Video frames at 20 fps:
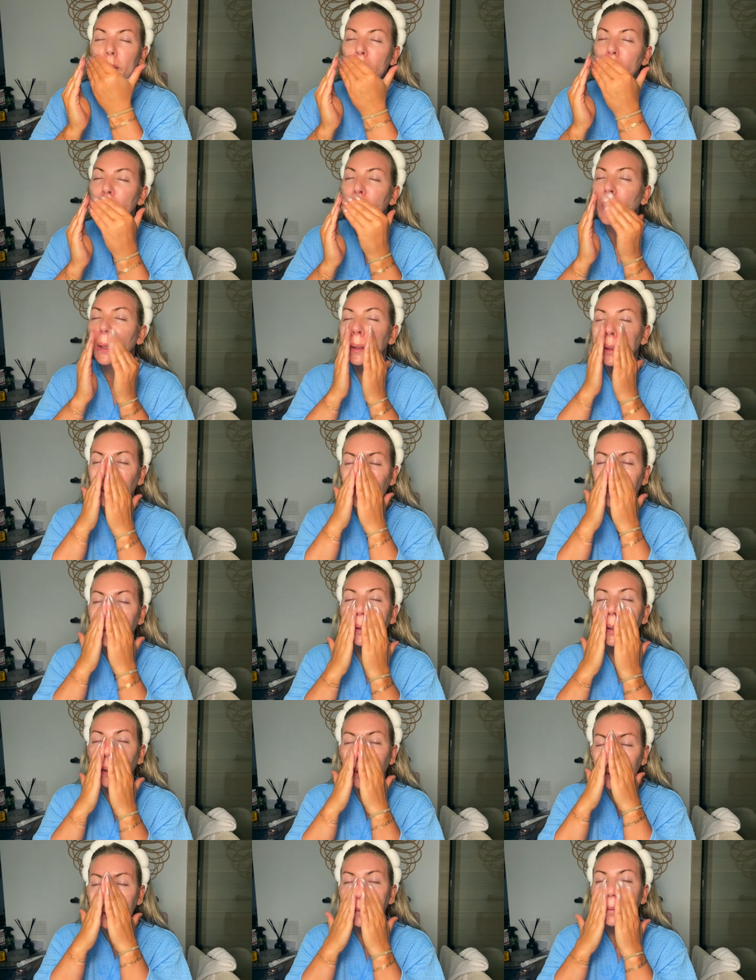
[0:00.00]
The scent of
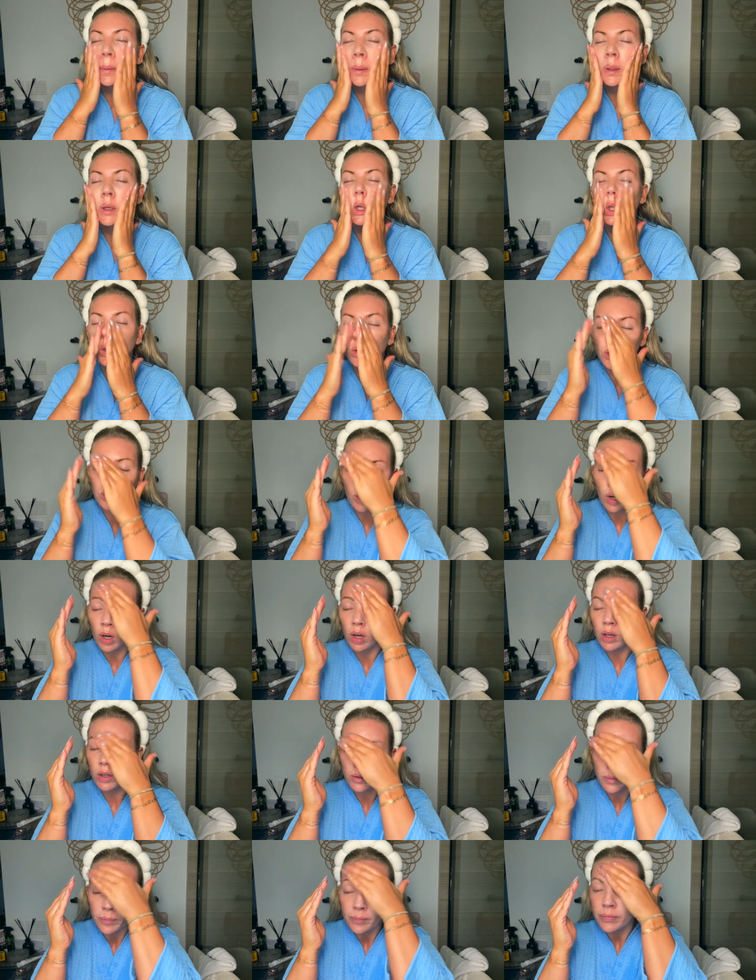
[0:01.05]
it is pretty
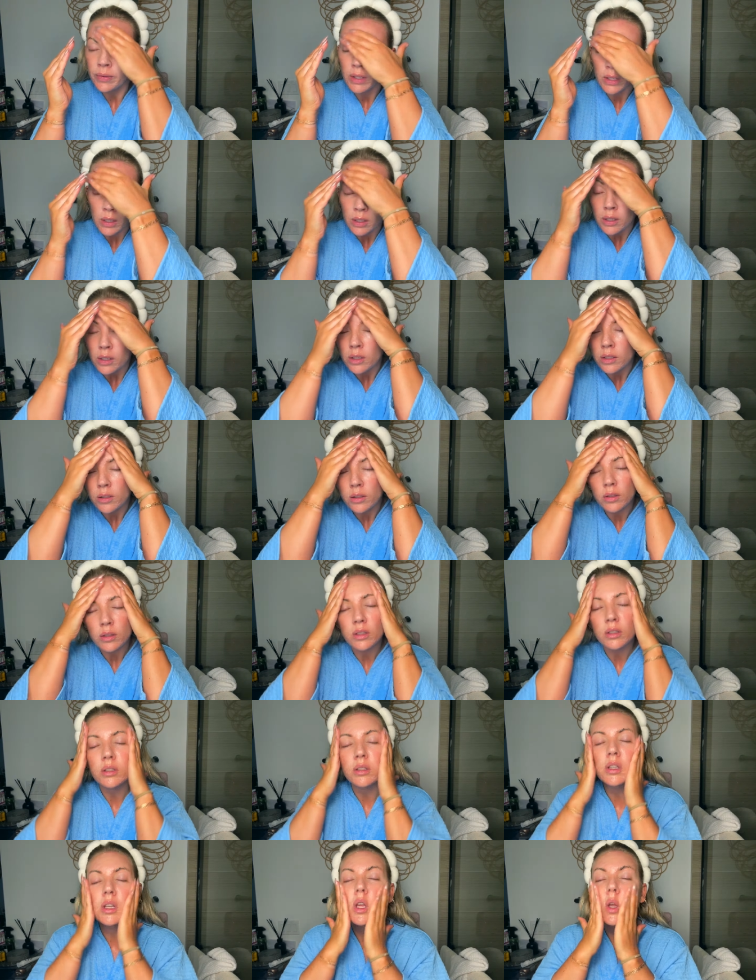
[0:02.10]
strong, so
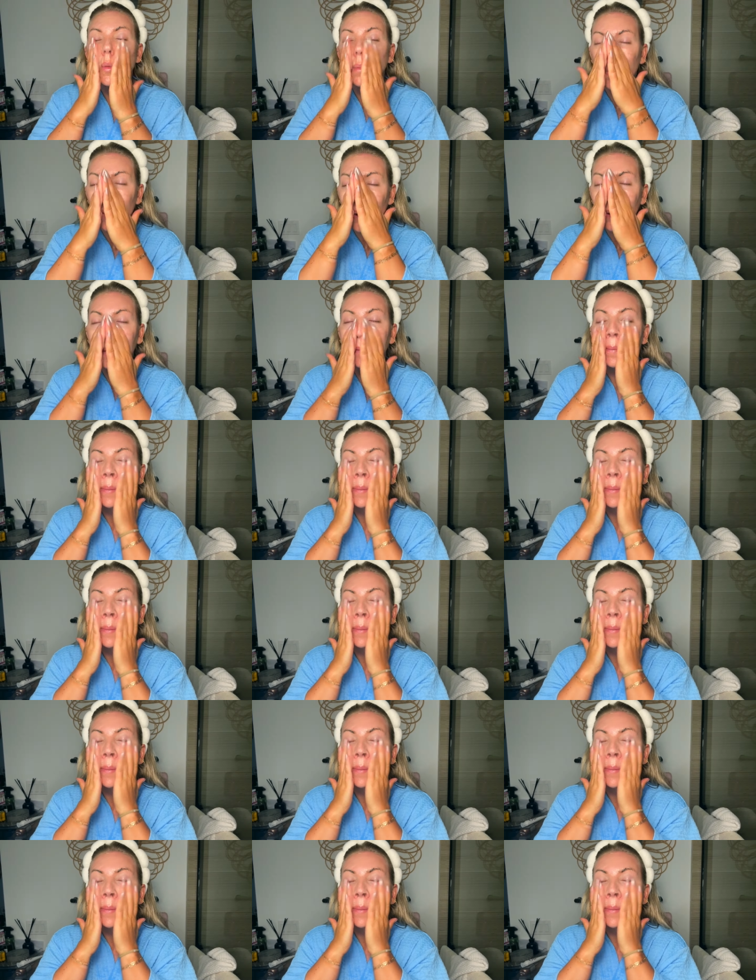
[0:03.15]
just keep that in